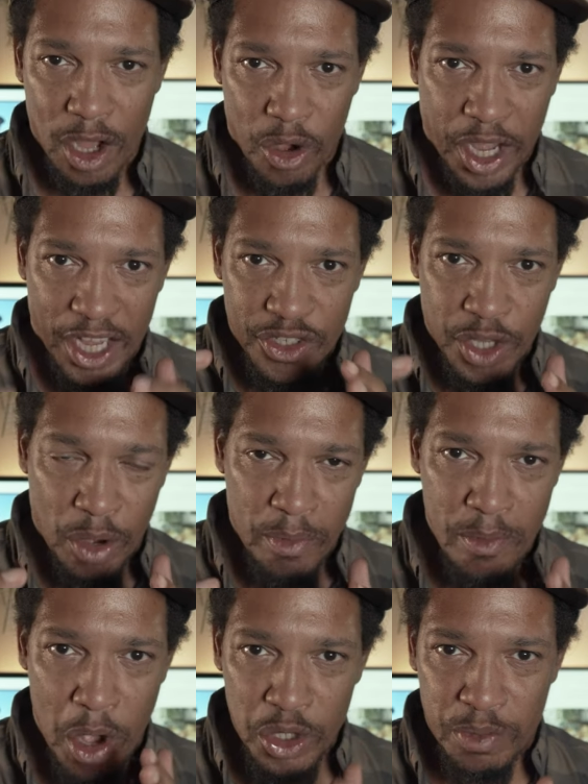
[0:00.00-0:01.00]
Okay, so
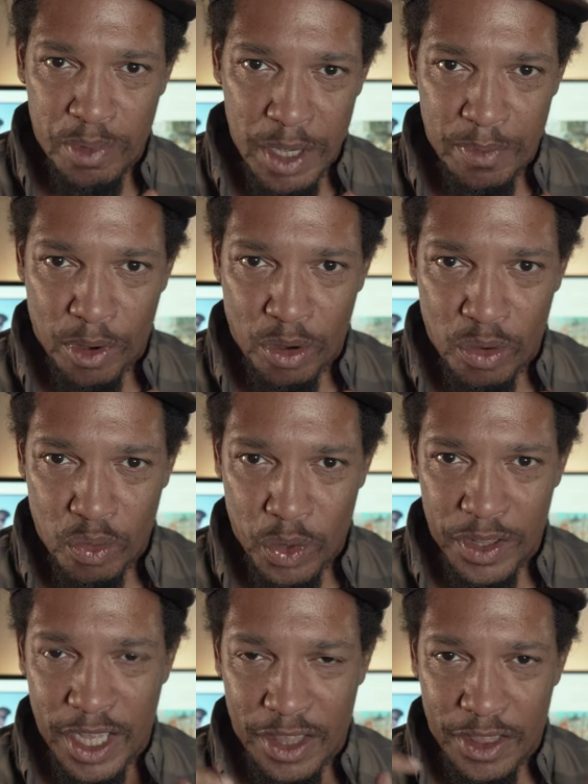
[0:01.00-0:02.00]
most people,
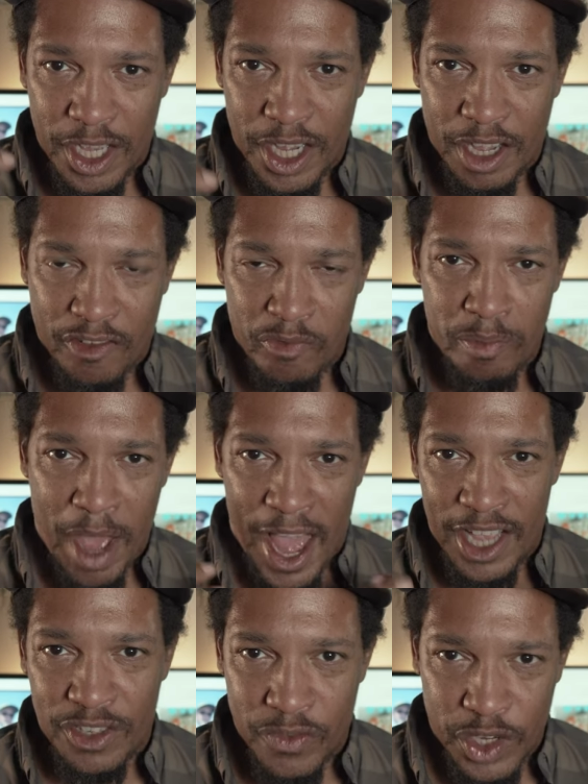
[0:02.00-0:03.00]
when they think of
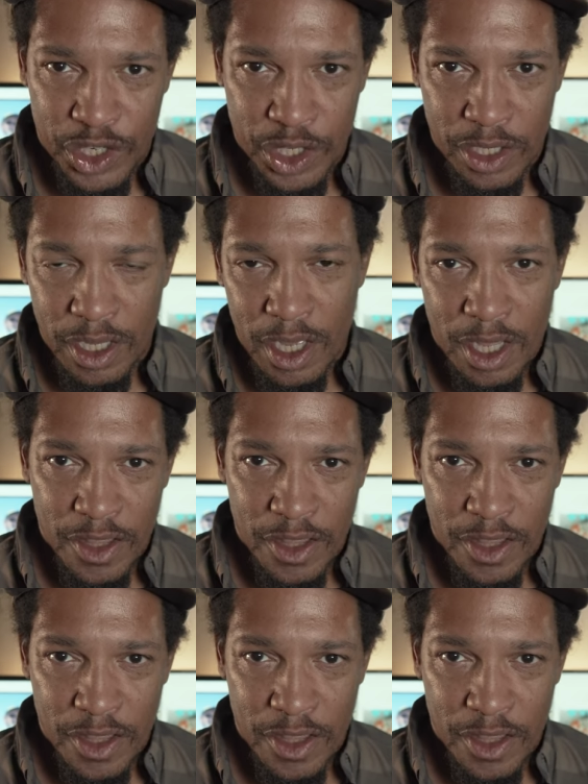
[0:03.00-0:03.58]
bass fishing,